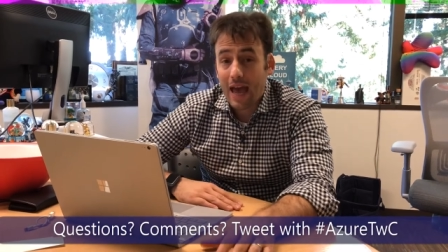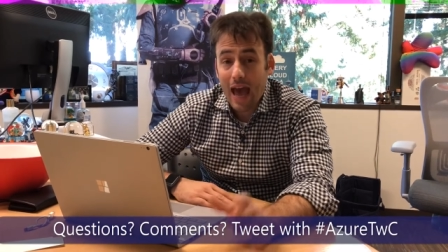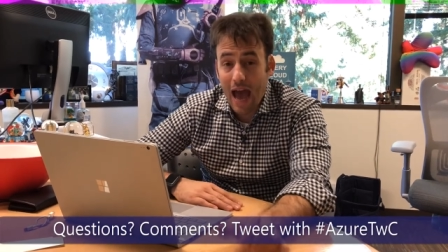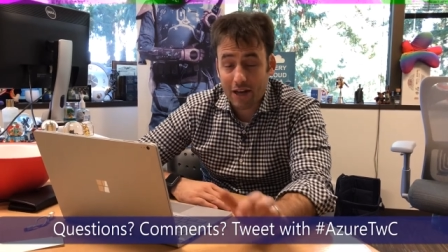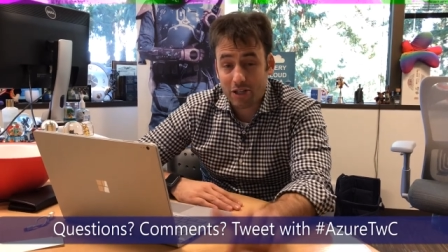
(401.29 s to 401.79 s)

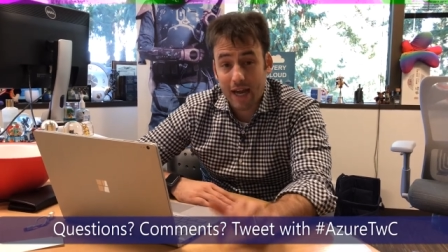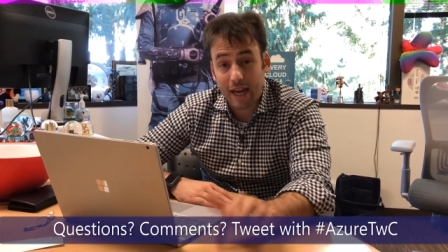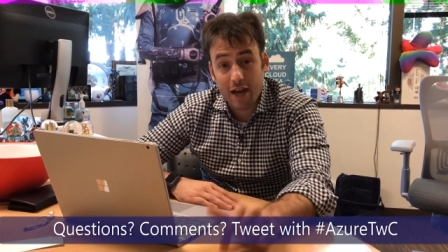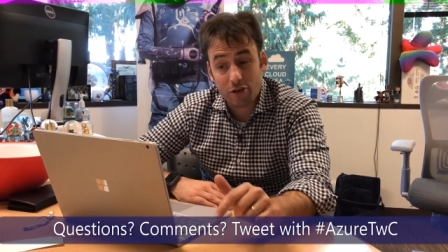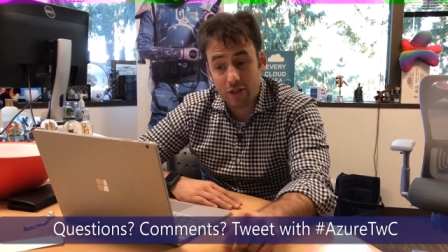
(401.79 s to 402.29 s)
Hashtag
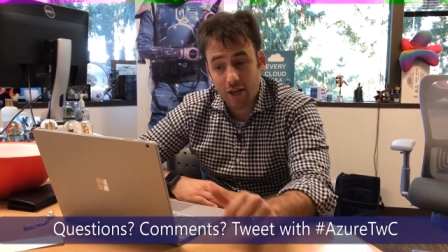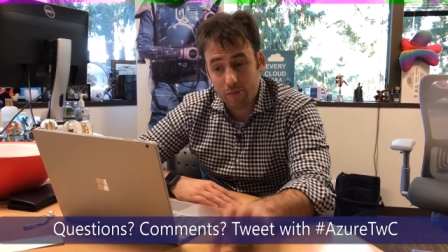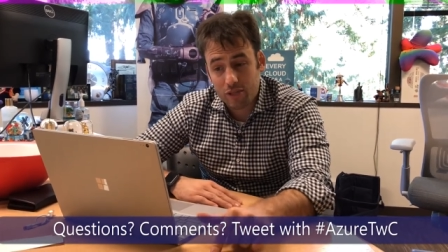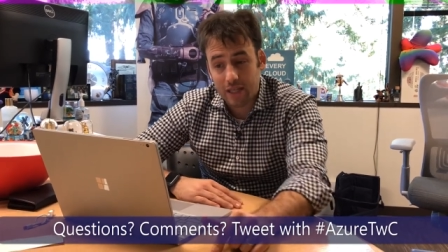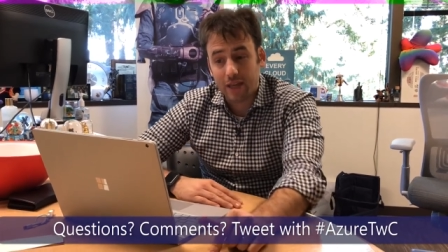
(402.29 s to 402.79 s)
Azure
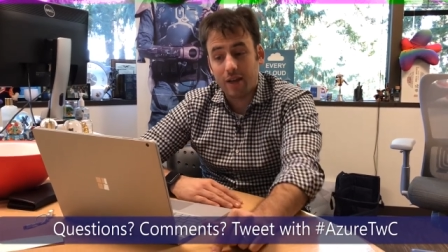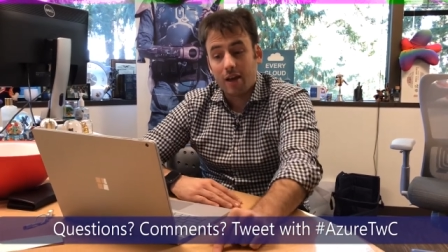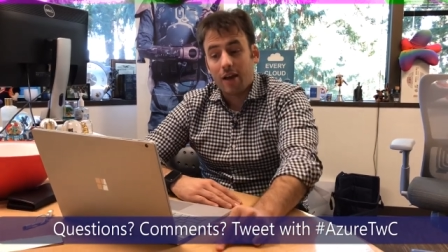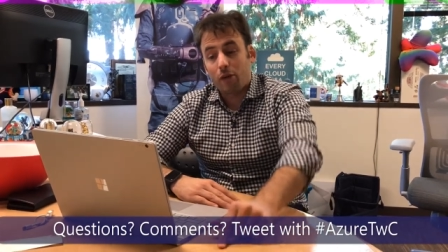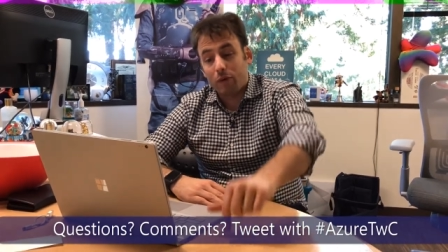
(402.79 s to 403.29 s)
TWC.
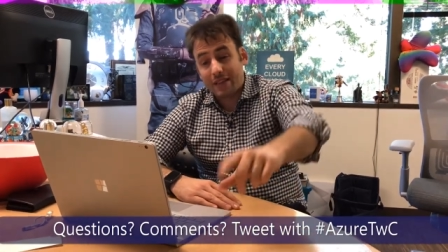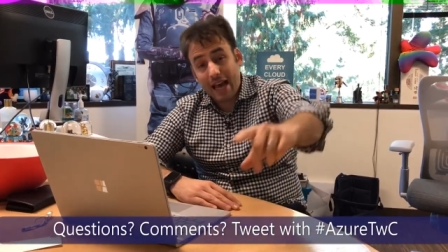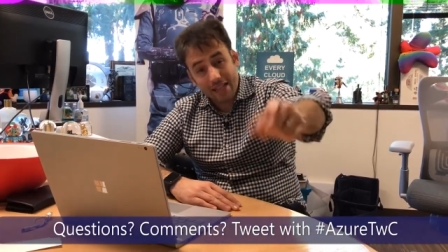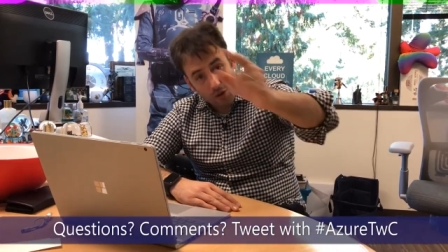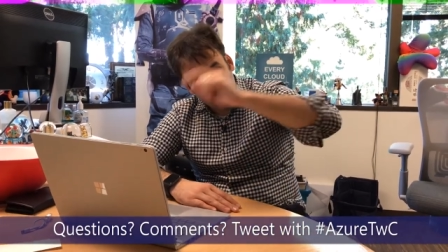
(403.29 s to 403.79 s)
And with
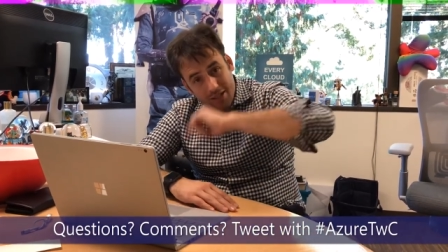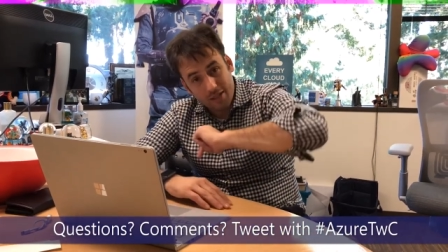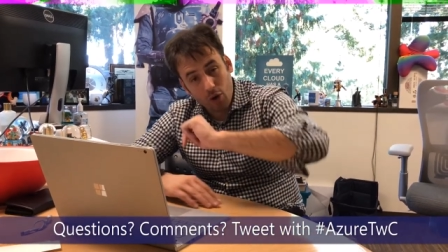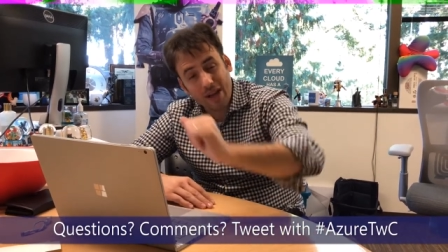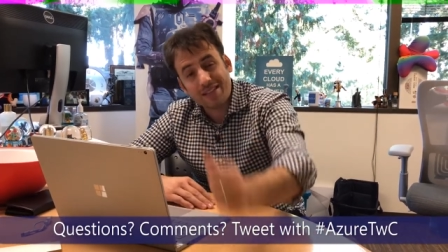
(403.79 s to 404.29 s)
that, go get to,
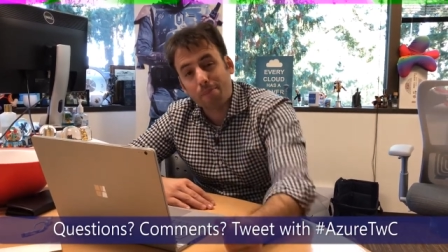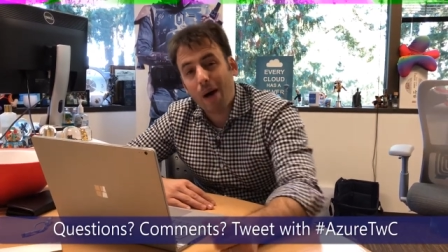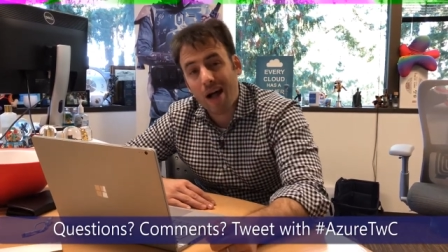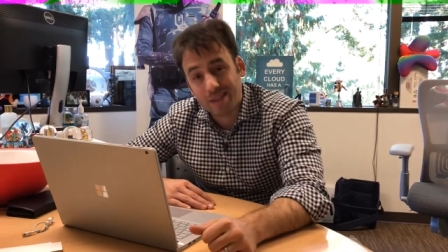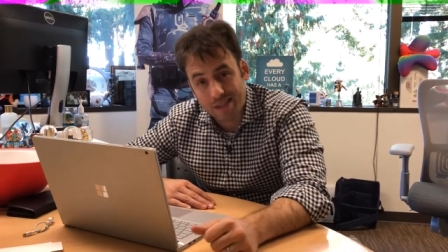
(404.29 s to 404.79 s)
go get some
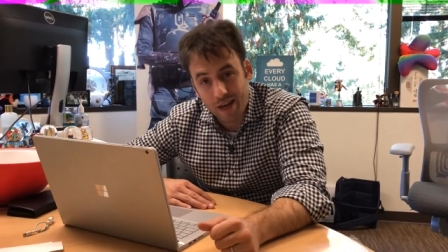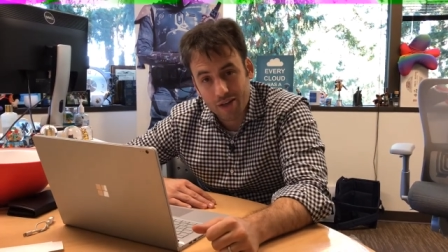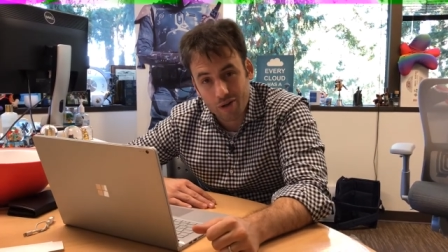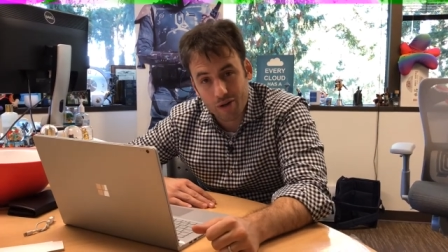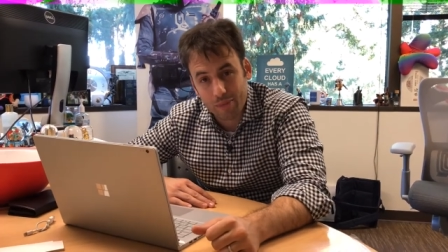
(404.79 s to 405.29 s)
policy on. You
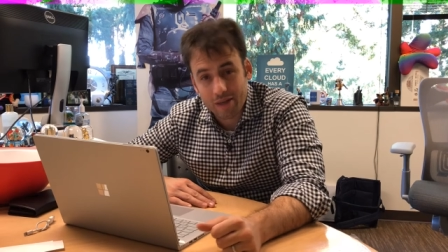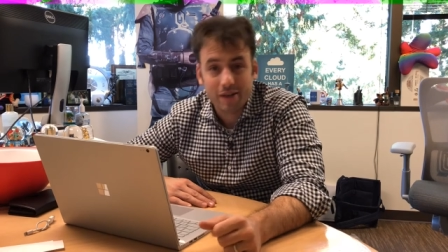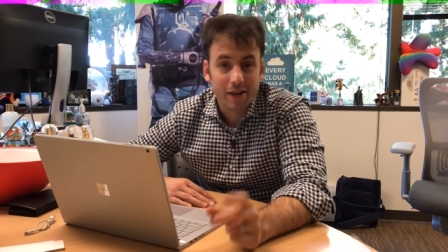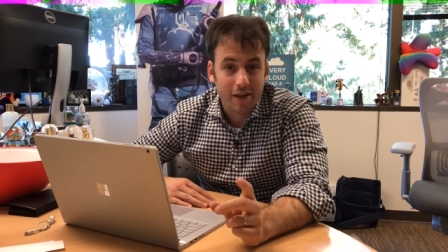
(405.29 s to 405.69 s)
know what I mean?